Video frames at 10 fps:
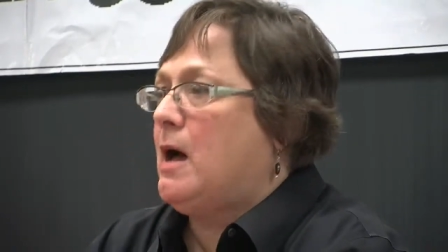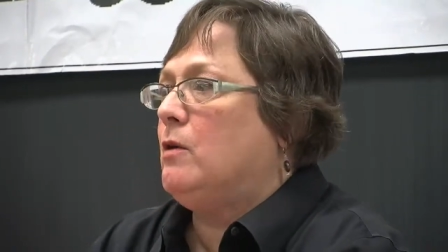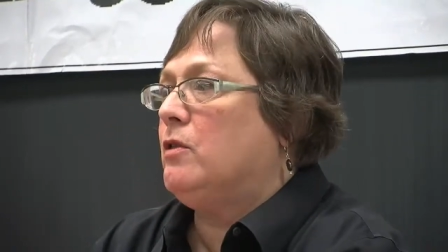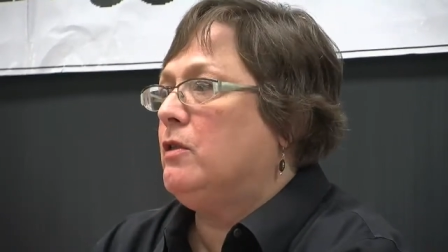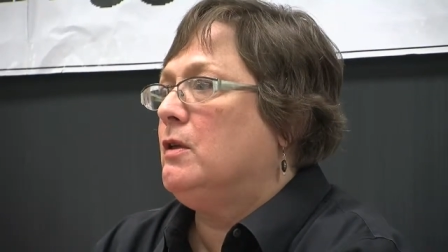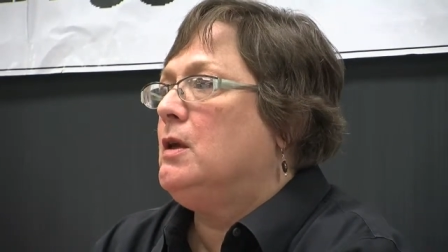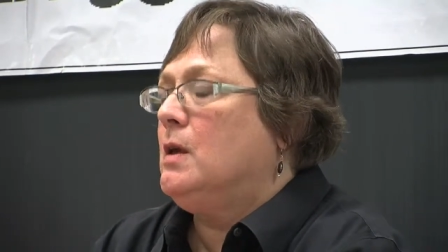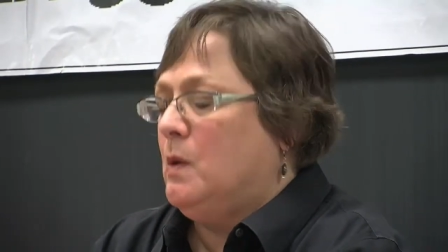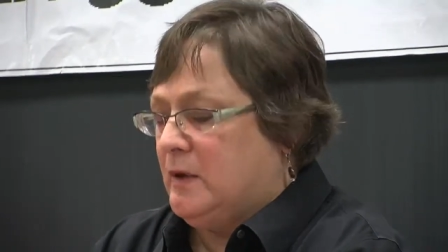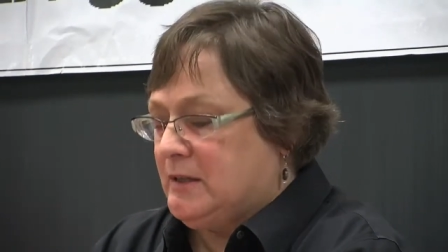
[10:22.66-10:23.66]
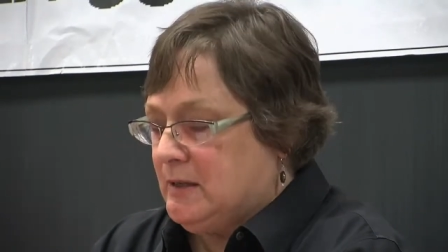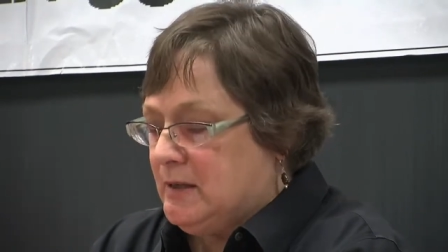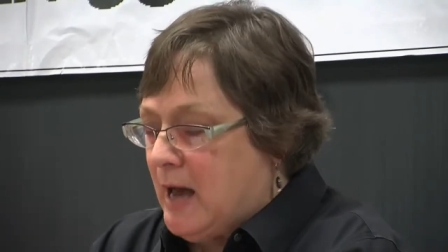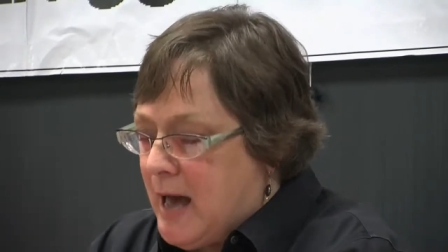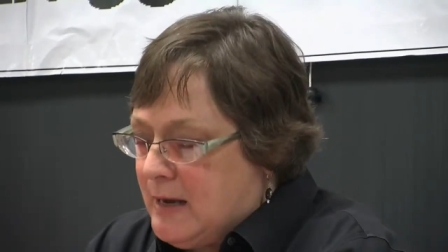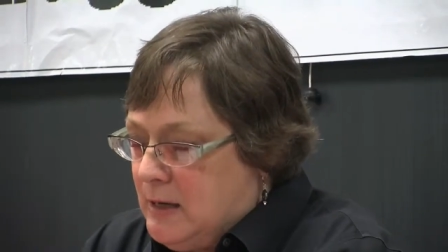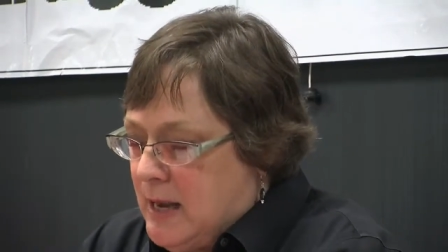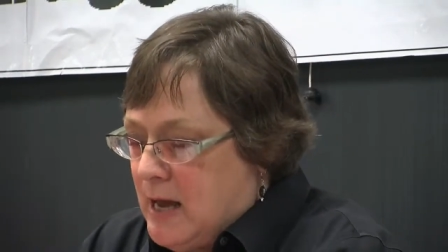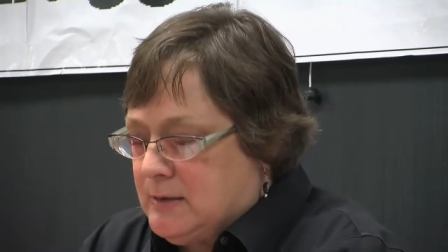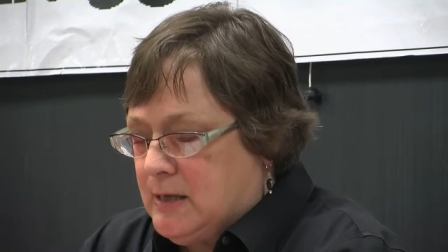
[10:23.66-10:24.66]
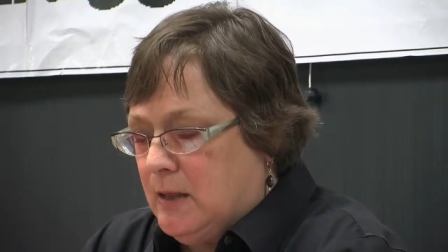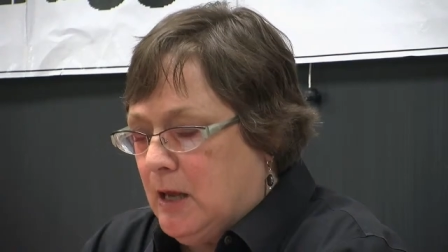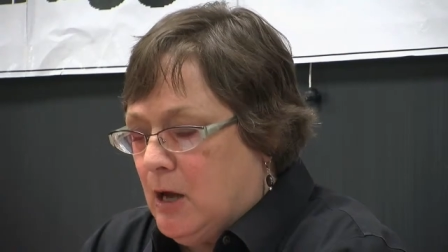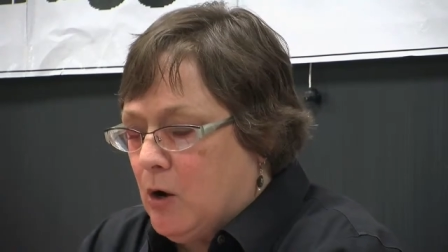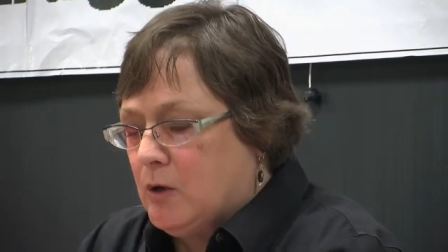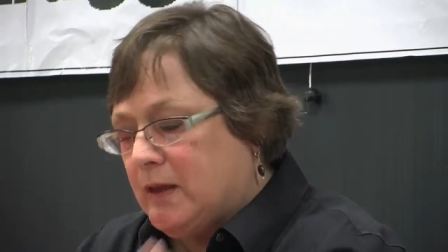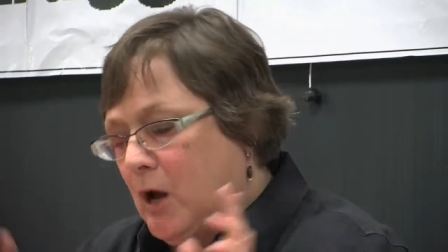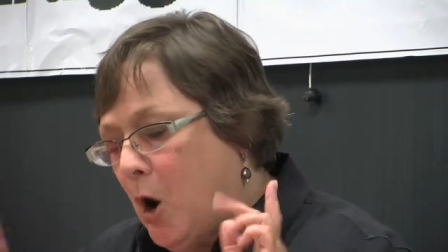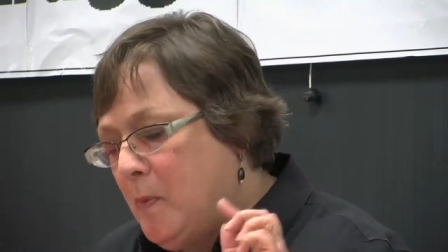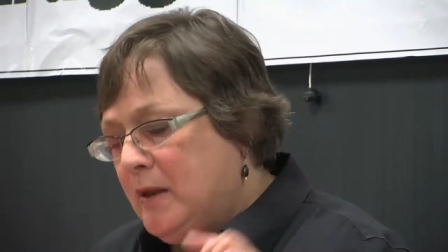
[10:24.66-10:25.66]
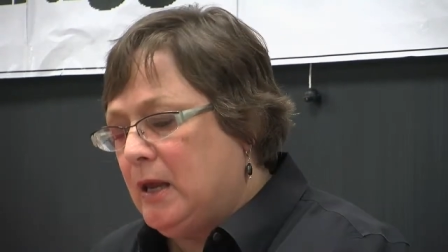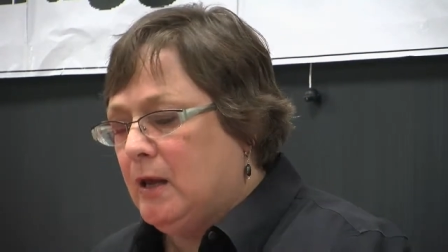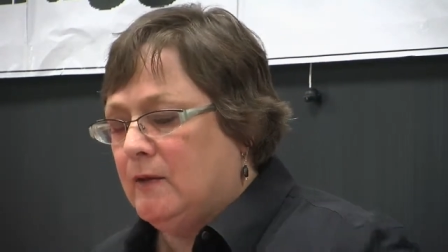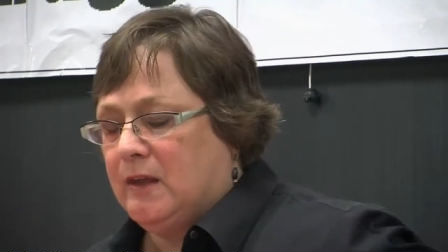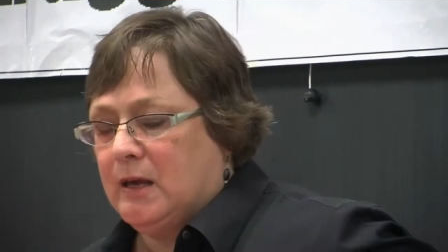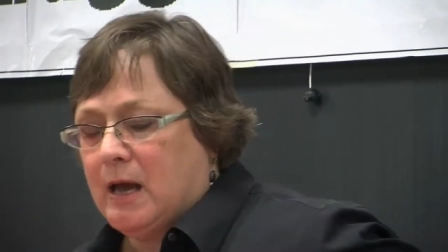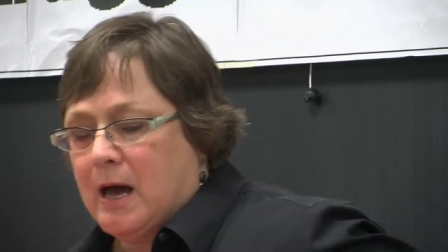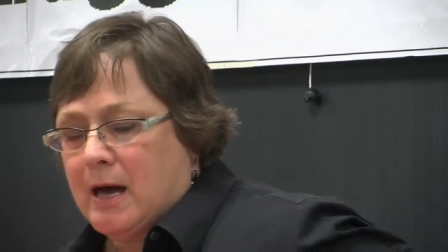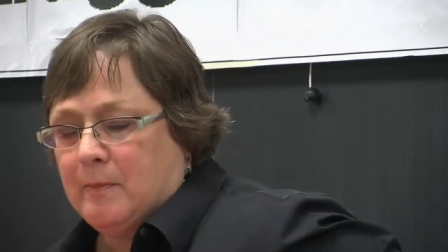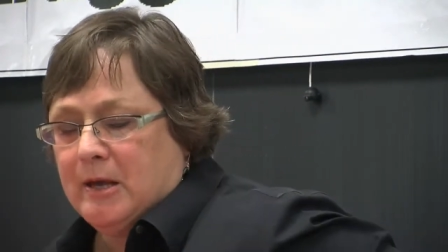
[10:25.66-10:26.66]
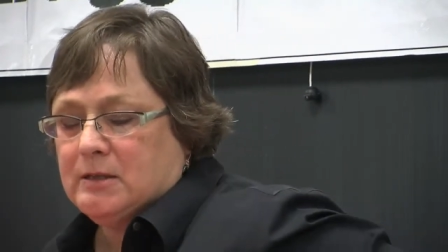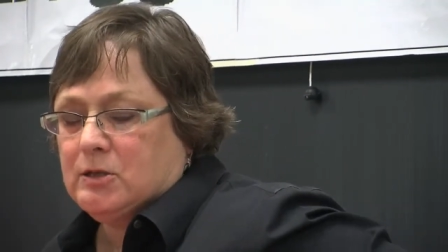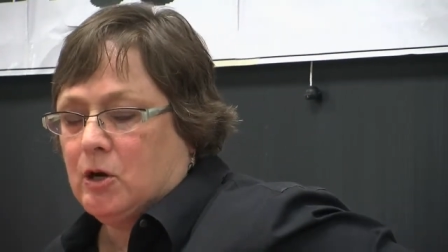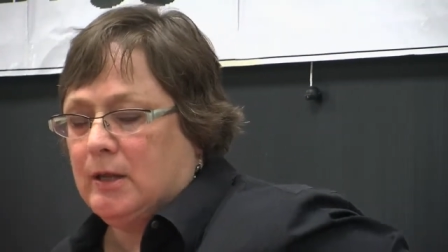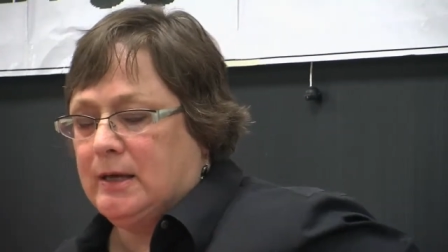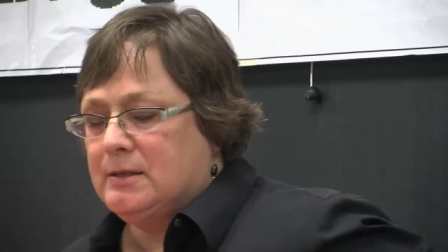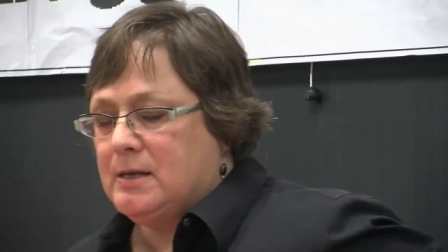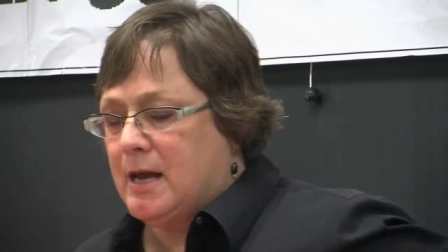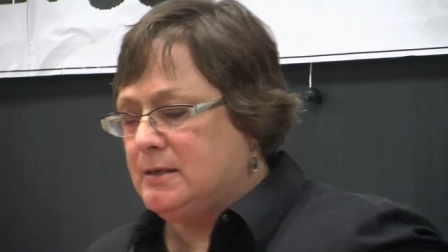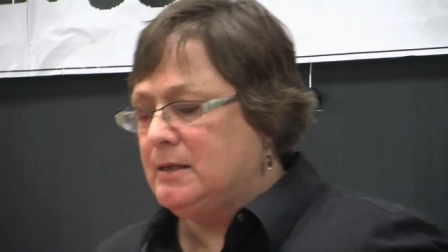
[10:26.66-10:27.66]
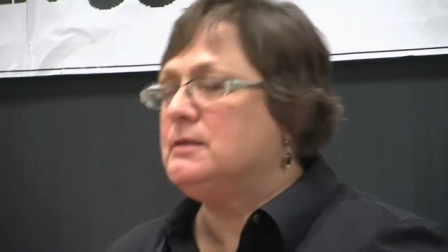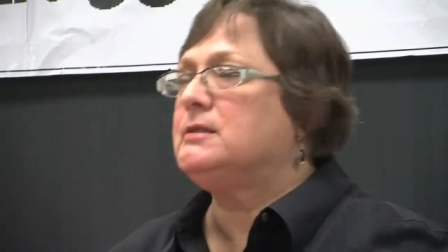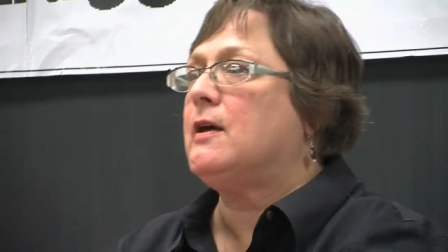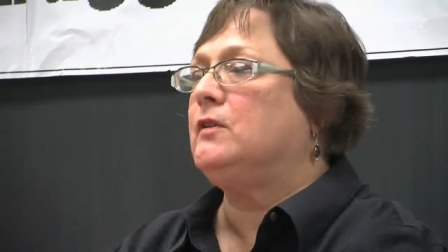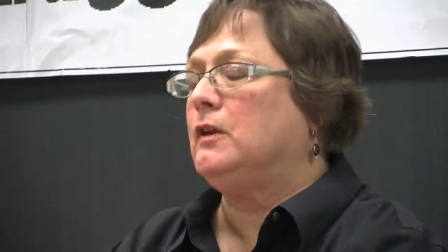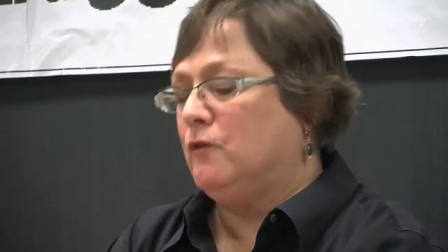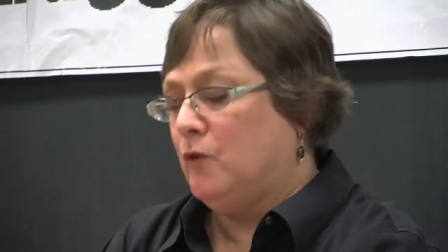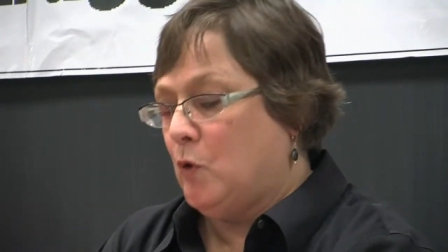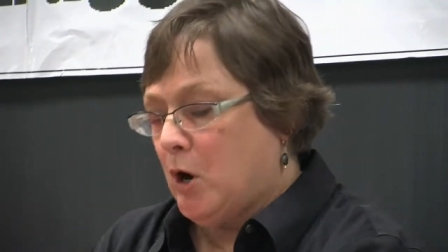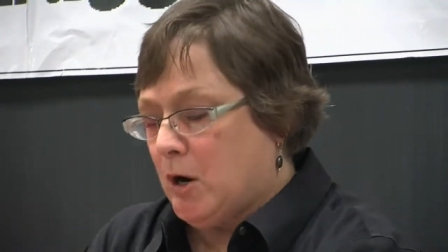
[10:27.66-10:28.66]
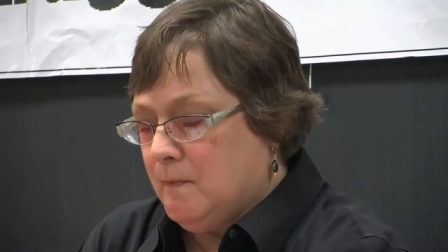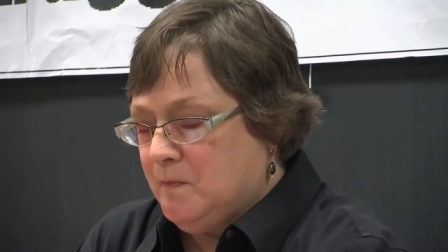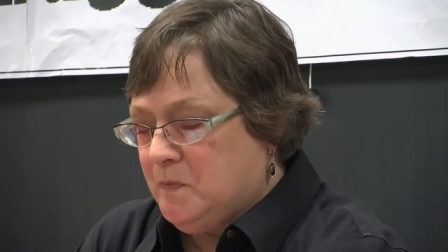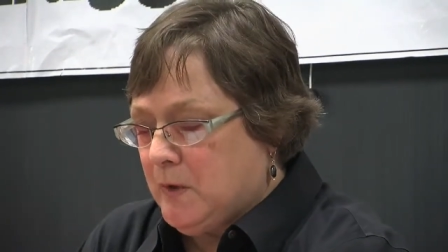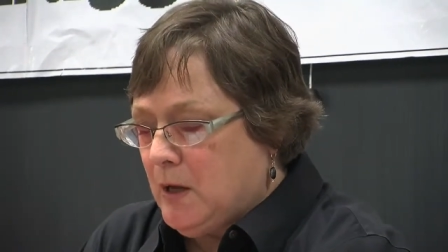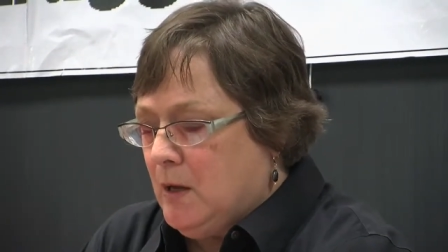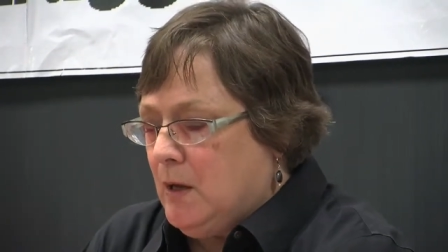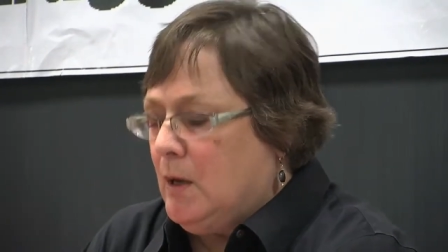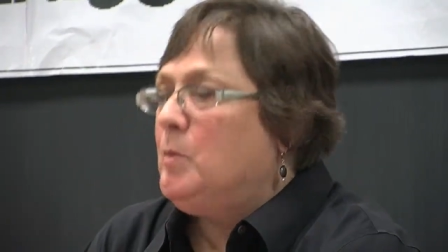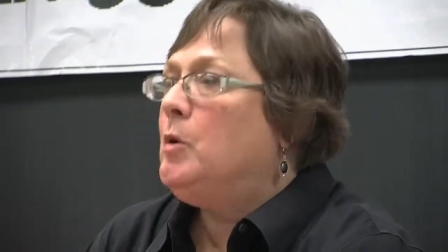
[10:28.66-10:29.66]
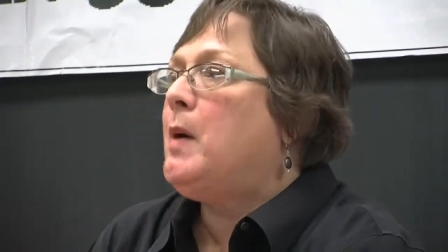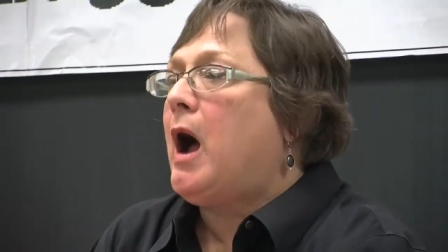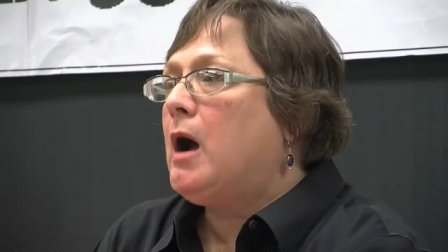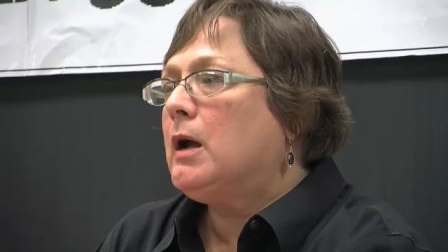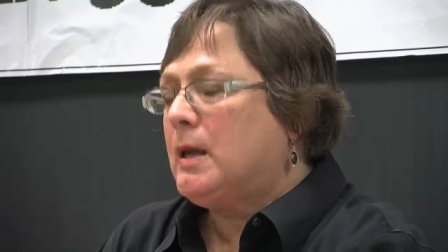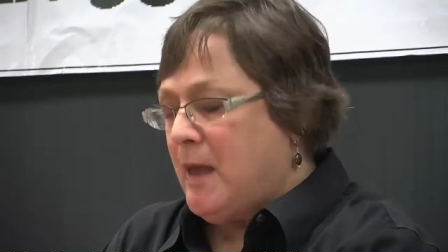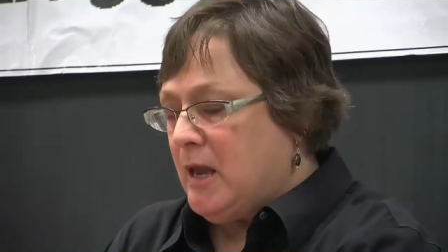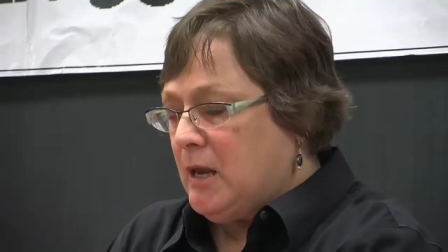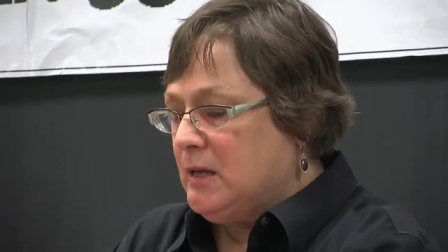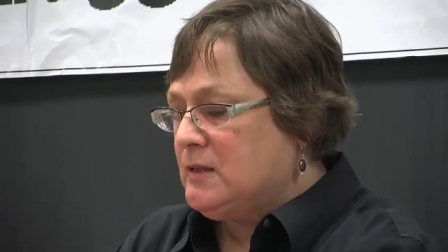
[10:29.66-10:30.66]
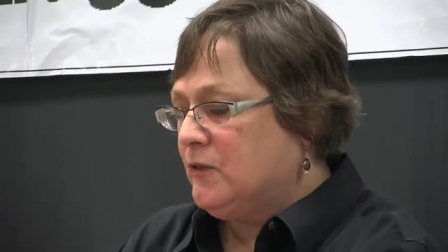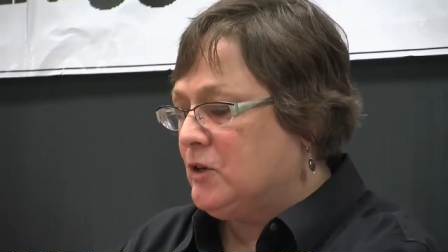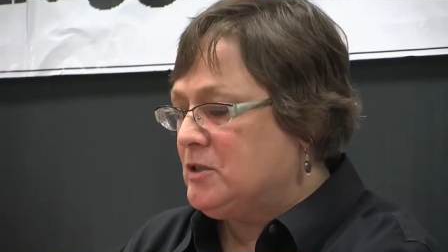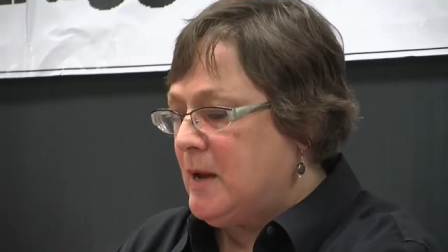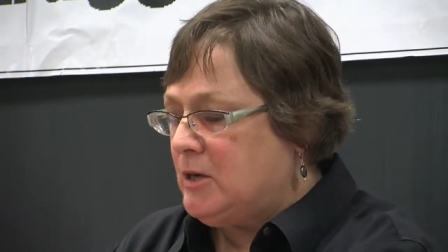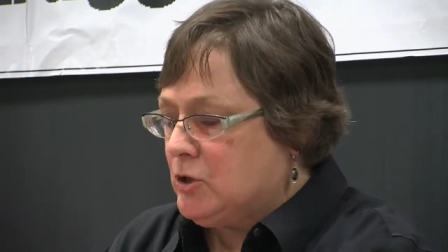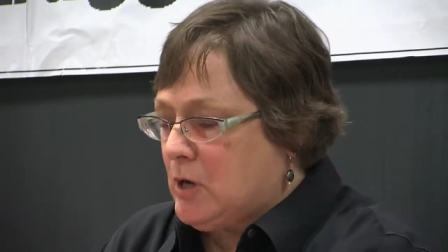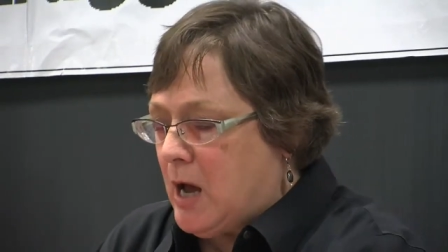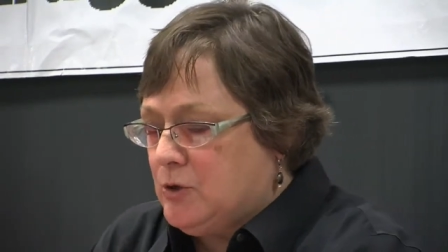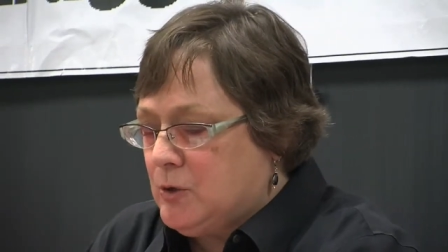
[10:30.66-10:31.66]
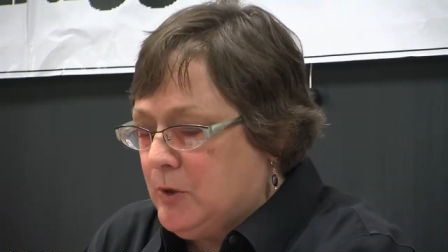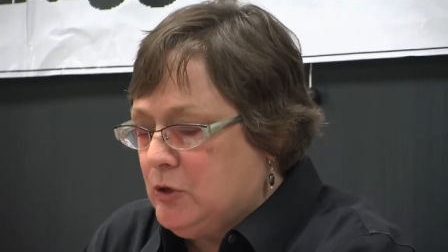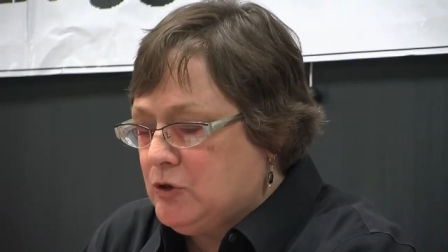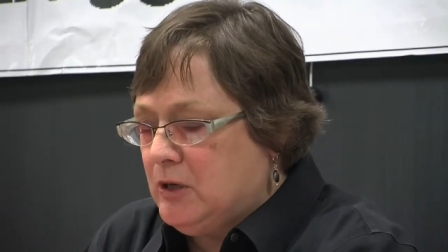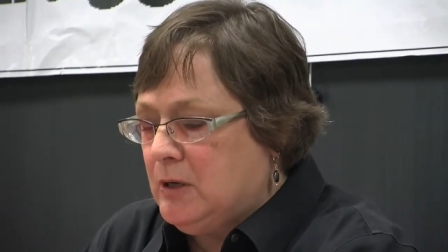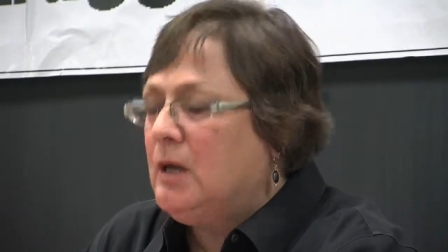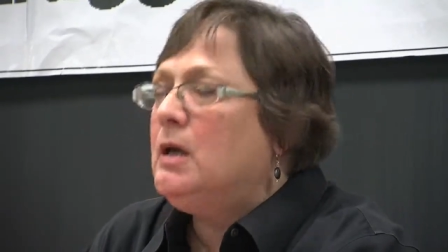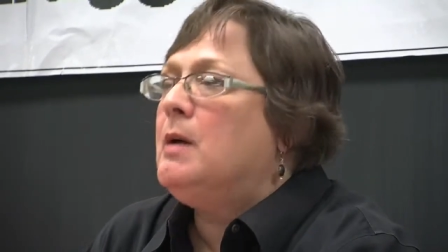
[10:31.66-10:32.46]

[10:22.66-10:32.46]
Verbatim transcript: south, with Sadat announcing the, the opening of the economy as early as 1974. Mubarak made his first major contribution